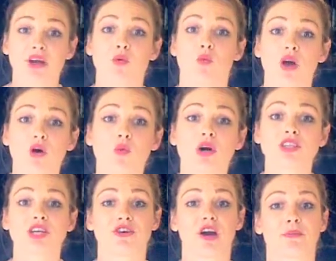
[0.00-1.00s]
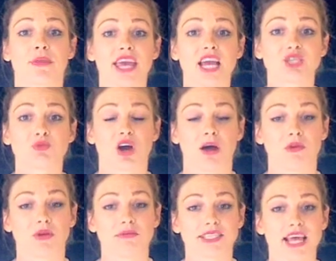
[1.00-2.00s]
it will work to correct pH
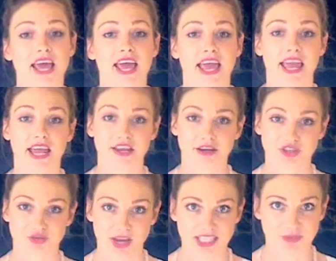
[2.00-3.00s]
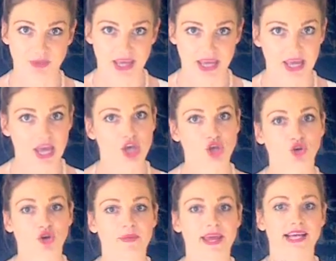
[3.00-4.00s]
problems. And here's the recipe. You
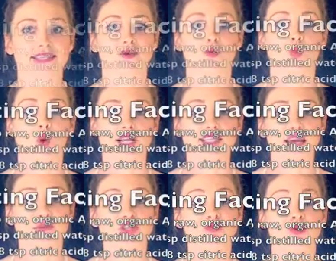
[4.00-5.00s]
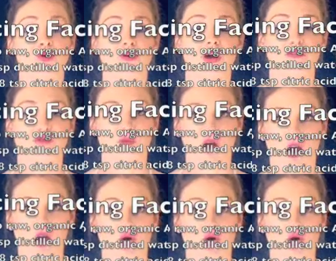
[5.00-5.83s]
can mix one tablespoon of raw